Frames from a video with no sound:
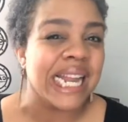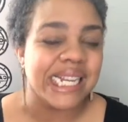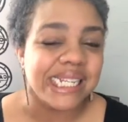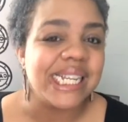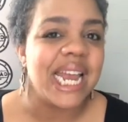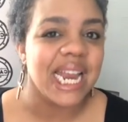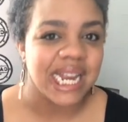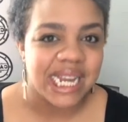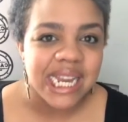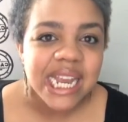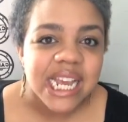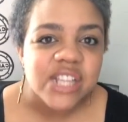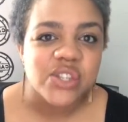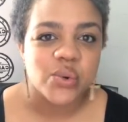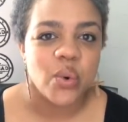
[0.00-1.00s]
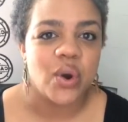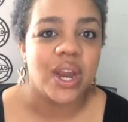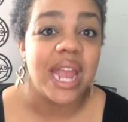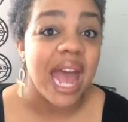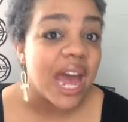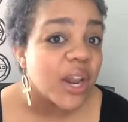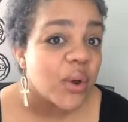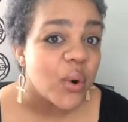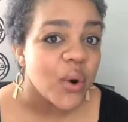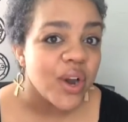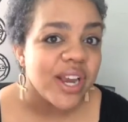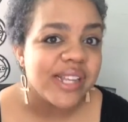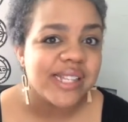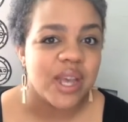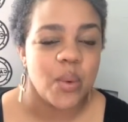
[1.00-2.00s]
techniques or
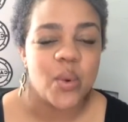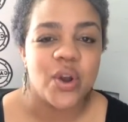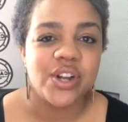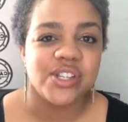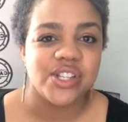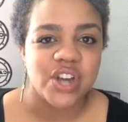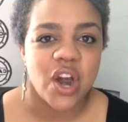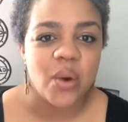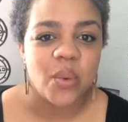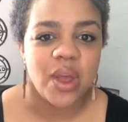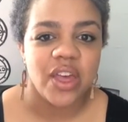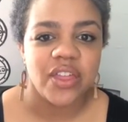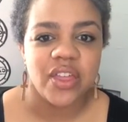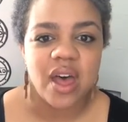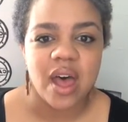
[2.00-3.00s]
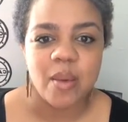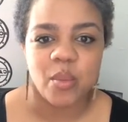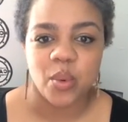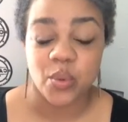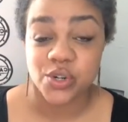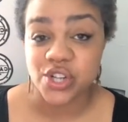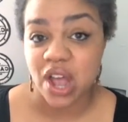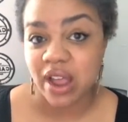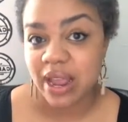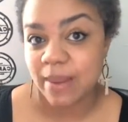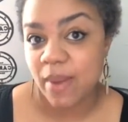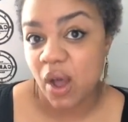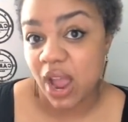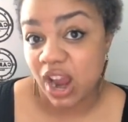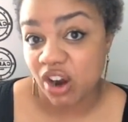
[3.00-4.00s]
categories that we're going to start with when we're talking
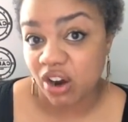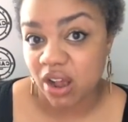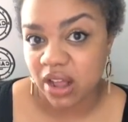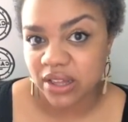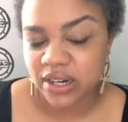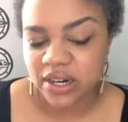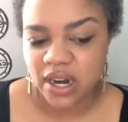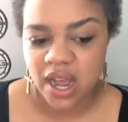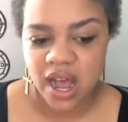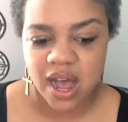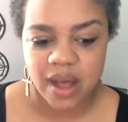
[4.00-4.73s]
about hair color.